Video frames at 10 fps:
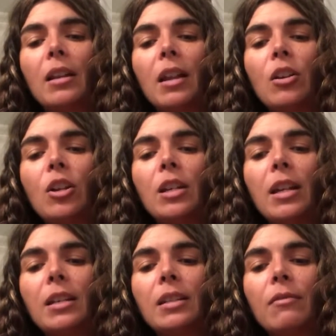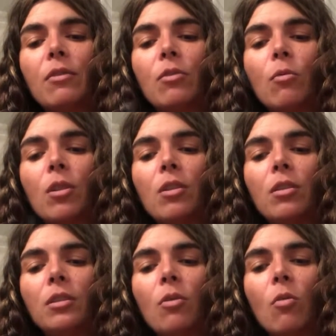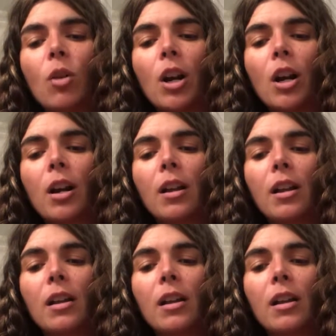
like goodness for the world, or